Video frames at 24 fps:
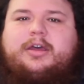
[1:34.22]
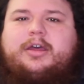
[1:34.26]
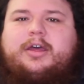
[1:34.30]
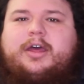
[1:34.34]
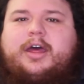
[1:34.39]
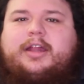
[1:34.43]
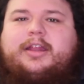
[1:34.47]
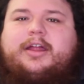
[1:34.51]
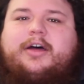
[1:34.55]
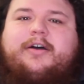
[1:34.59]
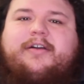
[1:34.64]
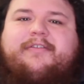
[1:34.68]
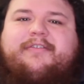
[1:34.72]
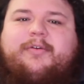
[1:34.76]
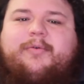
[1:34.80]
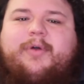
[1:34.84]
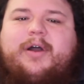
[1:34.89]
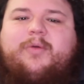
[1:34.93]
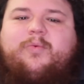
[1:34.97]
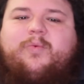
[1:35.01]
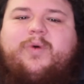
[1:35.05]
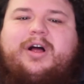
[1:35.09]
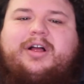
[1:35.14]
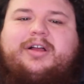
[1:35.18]
Hello,
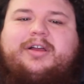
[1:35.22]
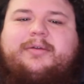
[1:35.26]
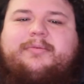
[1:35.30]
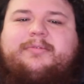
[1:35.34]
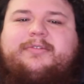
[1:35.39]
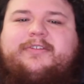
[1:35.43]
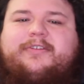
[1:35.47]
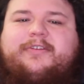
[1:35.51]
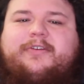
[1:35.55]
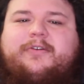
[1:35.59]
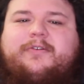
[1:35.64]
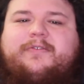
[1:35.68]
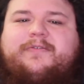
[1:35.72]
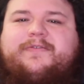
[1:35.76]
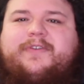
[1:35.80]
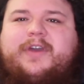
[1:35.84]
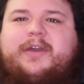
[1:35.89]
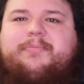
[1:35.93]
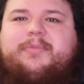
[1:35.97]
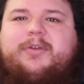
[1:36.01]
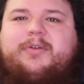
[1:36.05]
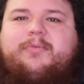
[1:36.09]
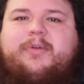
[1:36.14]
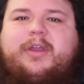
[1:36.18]
everyone. Welcome to
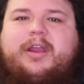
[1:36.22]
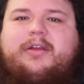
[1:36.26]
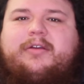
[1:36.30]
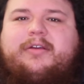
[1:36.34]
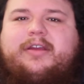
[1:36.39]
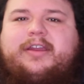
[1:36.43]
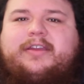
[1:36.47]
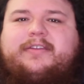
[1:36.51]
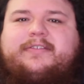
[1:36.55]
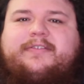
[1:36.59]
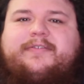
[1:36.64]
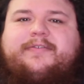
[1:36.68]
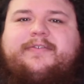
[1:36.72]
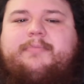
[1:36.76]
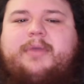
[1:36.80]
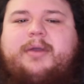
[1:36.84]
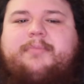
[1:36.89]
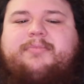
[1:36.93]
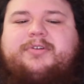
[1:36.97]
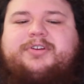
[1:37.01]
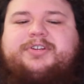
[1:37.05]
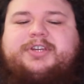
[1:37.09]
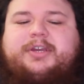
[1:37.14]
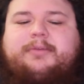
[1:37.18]
February's
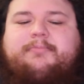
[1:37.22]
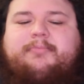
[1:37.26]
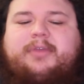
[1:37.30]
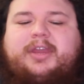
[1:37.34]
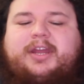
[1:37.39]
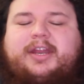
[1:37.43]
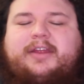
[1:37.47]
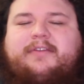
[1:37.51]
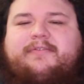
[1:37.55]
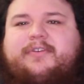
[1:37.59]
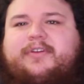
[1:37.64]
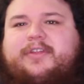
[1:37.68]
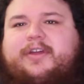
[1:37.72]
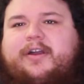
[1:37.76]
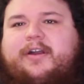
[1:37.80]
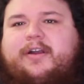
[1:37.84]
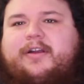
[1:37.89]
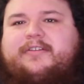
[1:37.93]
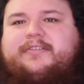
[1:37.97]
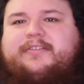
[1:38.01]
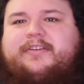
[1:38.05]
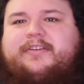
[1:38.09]
membership meeting for the Arts